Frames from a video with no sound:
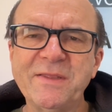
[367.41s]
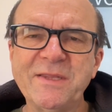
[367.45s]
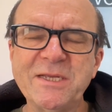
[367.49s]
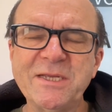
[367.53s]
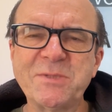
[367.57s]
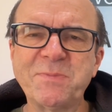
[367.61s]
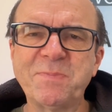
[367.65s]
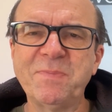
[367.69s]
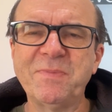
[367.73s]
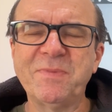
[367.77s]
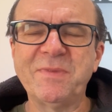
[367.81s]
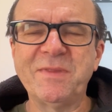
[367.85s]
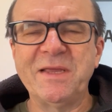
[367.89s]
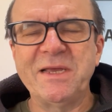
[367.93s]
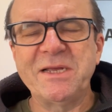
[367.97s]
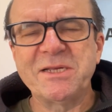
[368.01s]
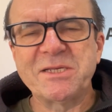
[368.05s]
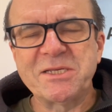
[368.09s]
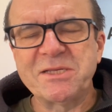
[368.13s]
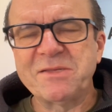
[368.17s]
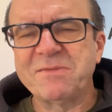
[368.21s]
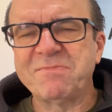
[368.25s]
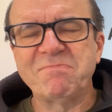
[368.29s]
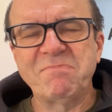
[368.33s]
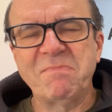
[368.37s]

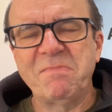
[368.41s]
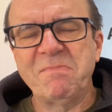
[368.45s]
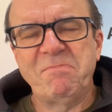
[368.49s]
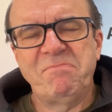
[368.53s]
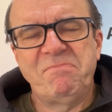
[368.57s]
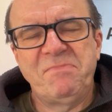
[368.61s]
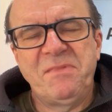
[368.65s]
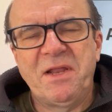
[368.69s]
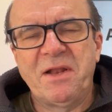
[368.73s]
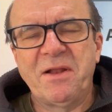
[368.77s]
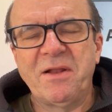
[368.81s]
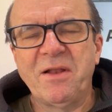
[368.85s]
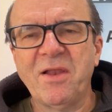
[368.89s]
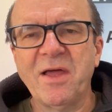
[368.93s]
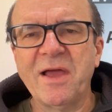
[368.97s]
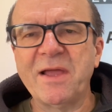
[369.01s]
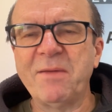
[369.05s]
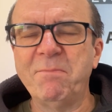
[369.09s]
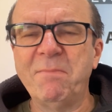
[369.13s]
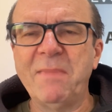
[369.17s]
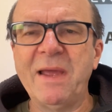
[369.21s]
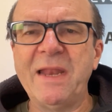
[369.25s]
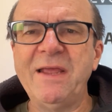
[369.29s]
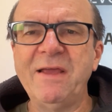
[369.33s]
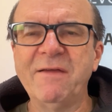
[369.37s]
This, you know,
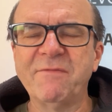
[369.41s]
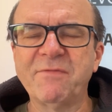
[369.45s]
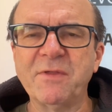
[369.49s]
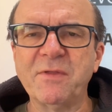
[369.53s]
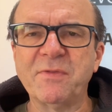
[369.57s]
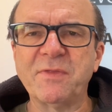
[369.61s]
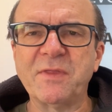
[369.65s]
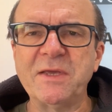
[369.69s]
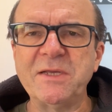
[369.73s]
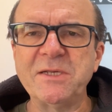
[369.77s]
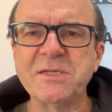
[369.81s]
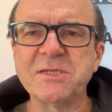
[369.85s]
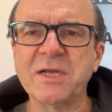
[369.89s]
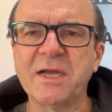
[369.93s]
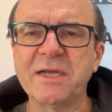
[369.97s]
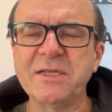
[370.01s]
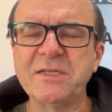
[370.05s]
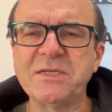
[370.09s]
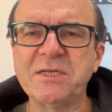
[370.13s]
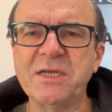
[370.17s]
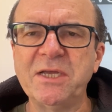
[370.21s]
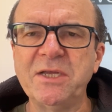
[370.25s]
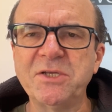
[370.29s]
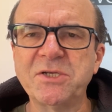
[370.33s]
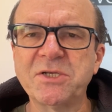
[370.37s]
like many of the things I
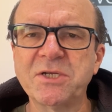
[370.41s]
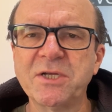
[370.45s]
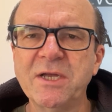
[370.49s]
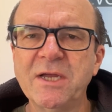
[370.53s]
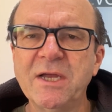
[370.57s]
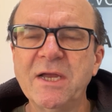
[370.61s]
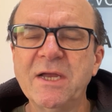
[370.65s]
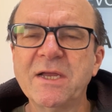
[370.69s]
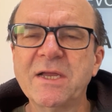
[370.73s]
teach,